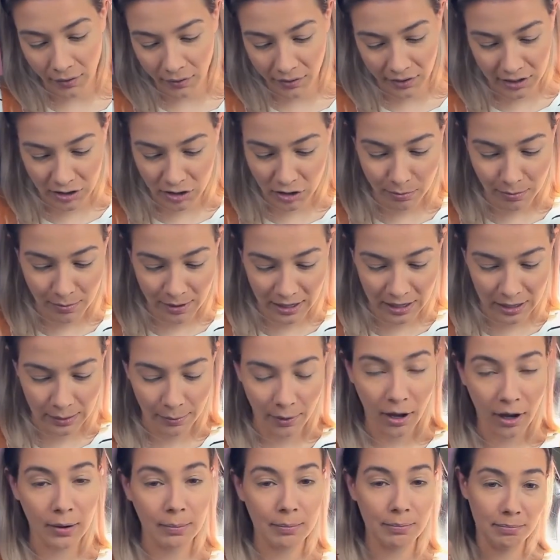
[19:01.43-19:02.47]
they do makeup
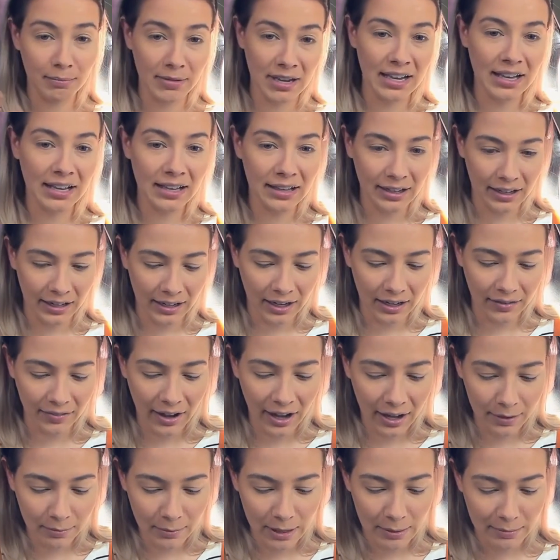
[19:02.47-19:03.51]
on me. Like, I've
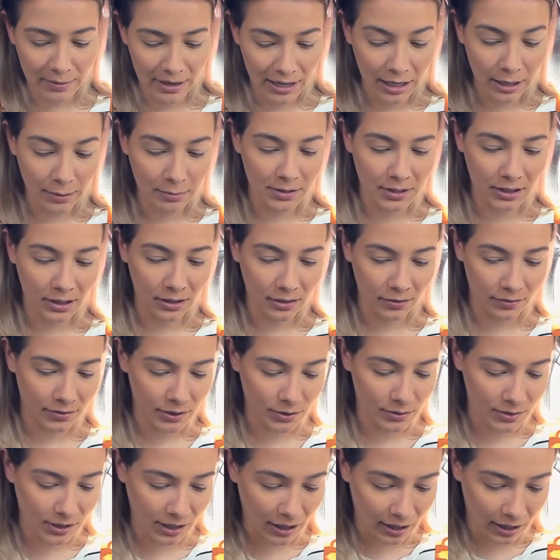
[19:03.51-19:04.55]
had my makeup done a
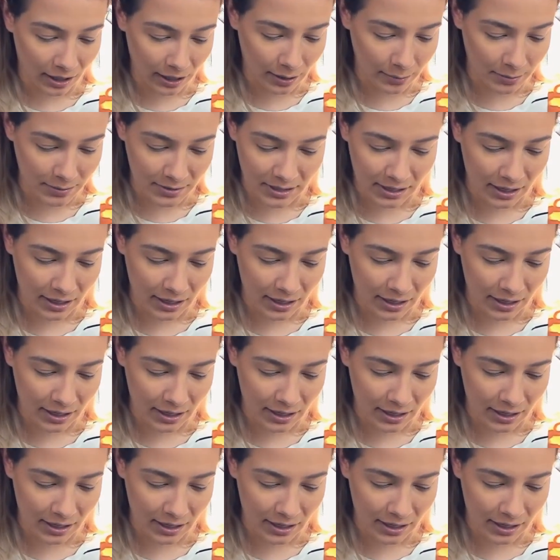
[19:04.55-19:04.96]
few times,